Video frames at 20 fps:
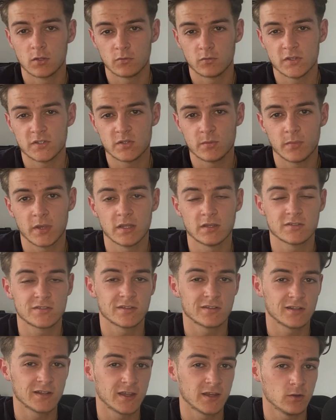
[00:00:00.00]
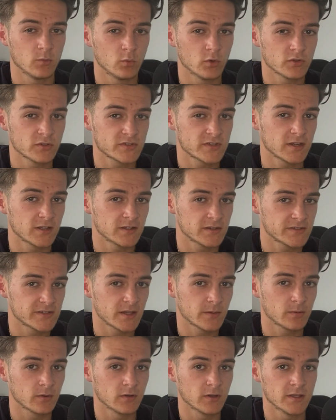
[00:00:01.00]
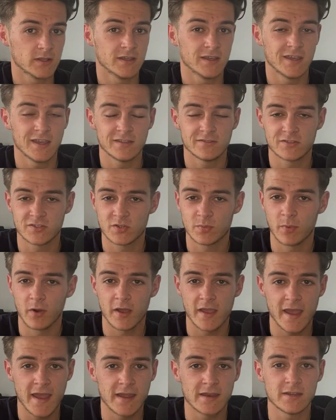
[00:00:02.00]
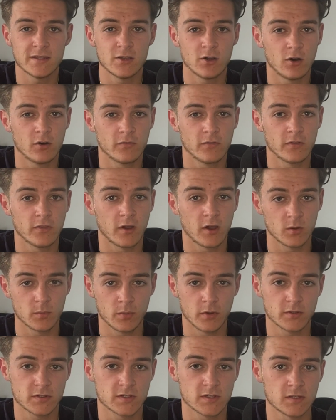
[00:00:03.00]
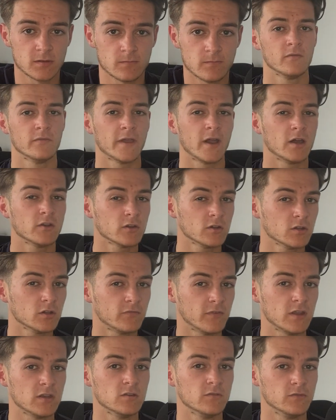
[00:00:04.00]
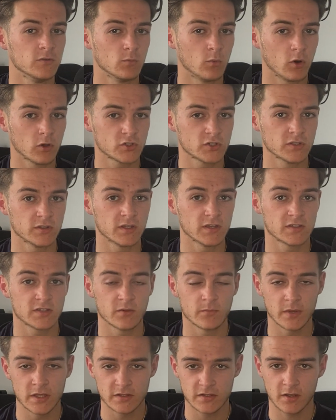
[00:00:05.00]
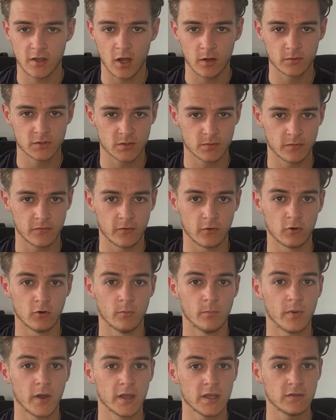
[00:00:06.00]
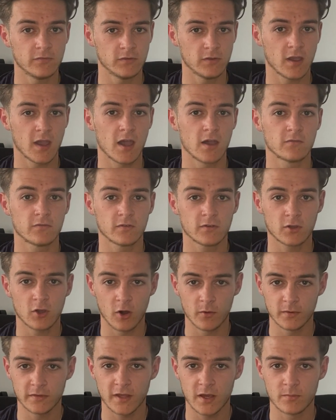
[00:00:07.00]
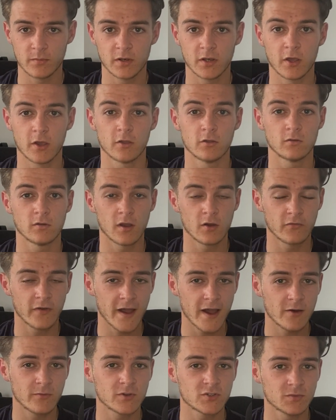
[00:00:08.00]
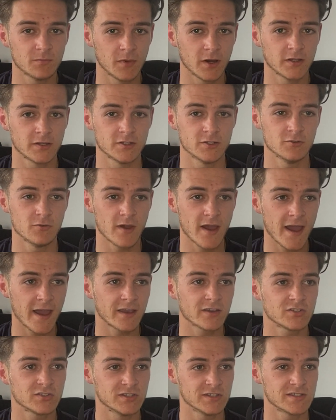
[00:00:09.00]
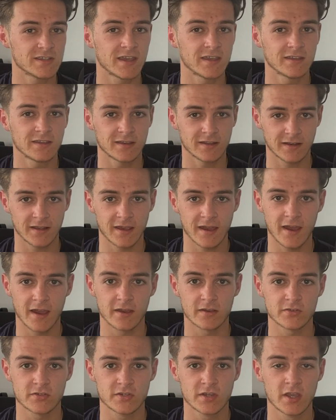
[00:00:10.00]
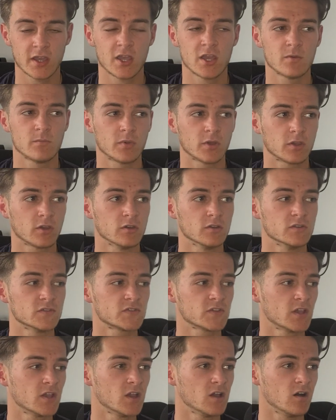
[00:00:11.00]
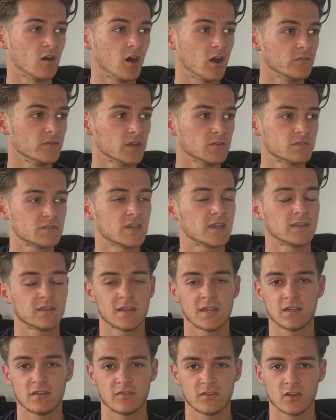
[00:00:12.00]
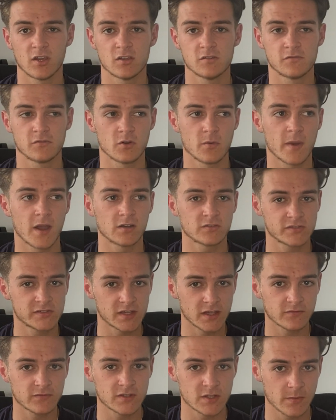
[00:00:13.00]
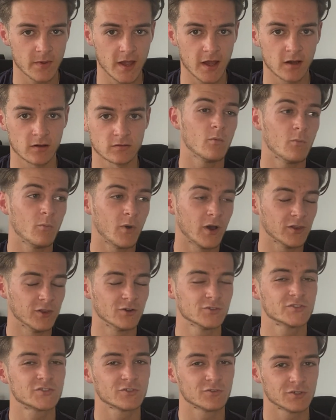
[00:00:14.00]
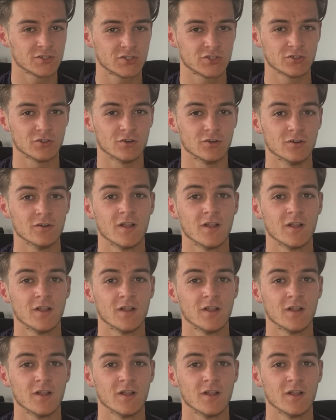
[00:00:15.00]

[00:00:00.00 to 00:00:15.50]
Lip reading: reason being is that the lady wouldn't sell it separately despite any offer that I'd put in. Now I don't know if any of you watching this have been to car boots before, but if you have, comment down below of how much money you actually take in cash, because I've never taken anything over about £70. Well, long story short,